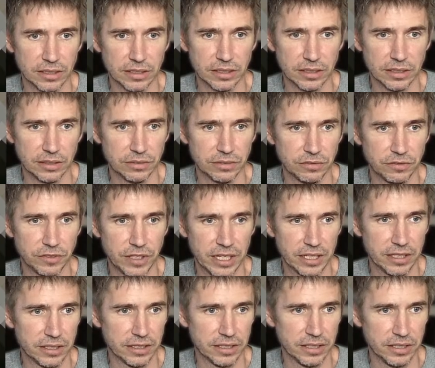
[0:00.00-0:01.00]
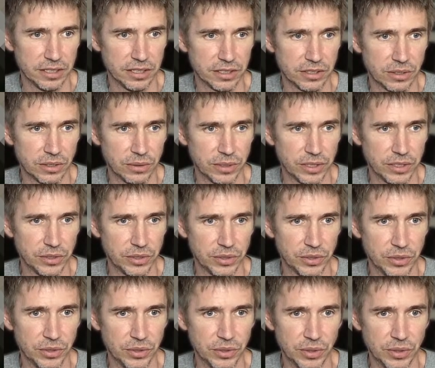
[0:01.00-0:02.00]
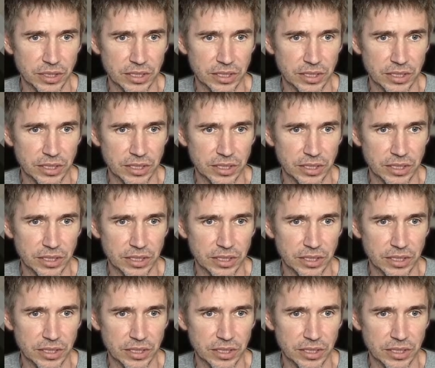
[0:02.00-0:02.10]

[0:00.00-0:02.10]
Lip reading: file this is going to